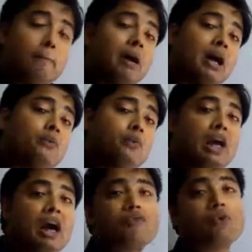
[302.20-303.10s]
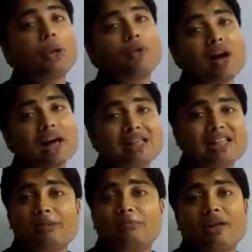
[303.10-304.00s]
but we have to devise
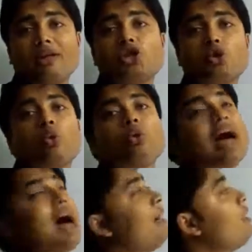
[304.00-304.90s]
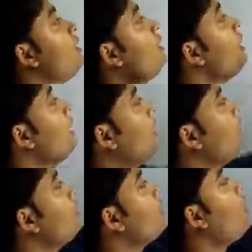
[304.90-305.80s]
something so that
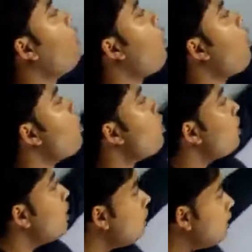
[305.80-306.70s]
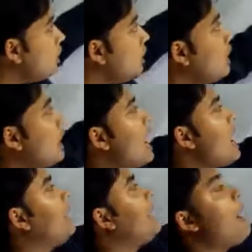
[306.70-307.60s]
in the whole
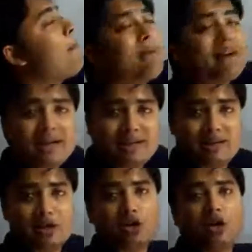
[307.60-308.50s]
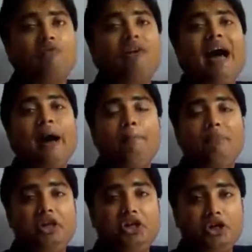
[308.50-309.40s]
like apparatus of the
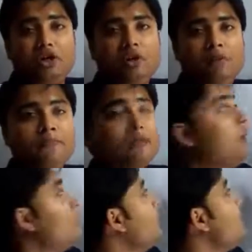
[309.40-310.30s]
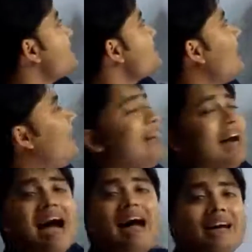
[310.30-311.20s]
ammeter, this
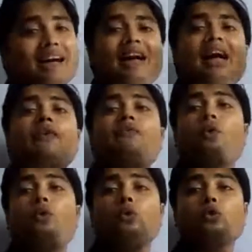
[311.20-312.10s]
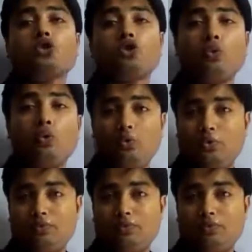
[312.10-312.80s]
entire current flows through.